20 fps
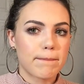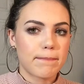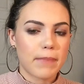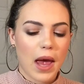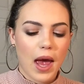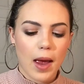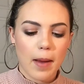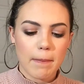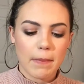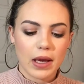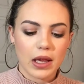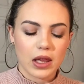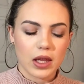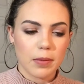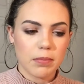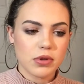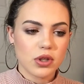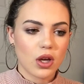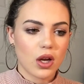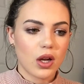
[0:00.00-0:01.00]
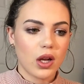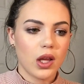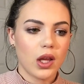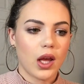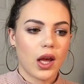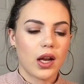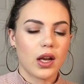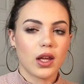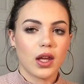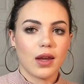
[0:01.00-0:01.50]
pat my lips on it,
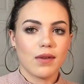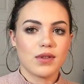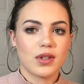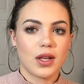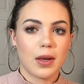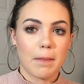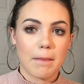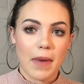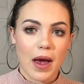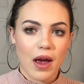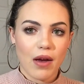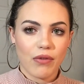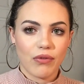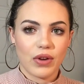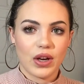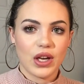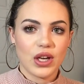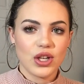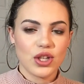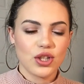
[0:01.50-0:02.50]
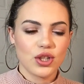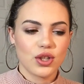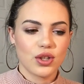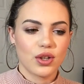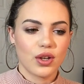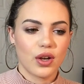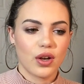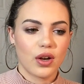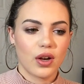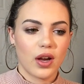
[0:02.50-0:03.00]
and it gives it a matte finish.
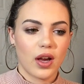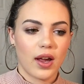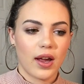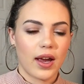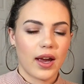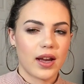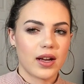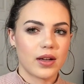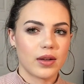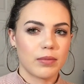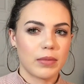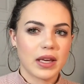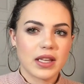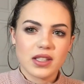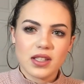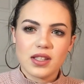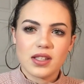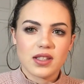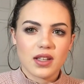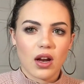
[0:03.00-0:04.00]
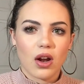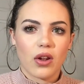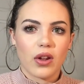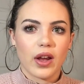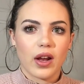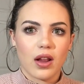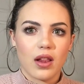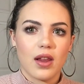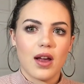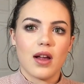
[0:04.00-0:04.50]
And it makes it stay on
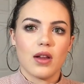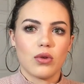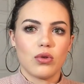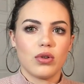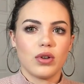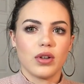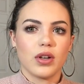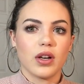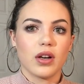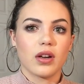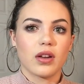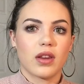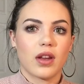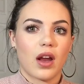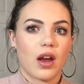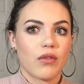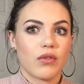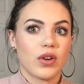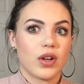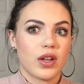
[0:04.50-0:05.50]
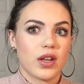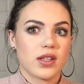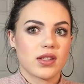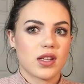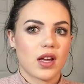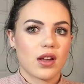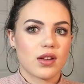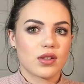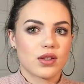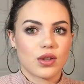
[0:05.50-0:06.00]
like a lot longer. I realized
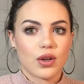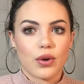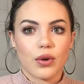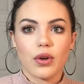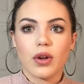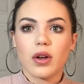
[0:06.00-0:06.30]
that, so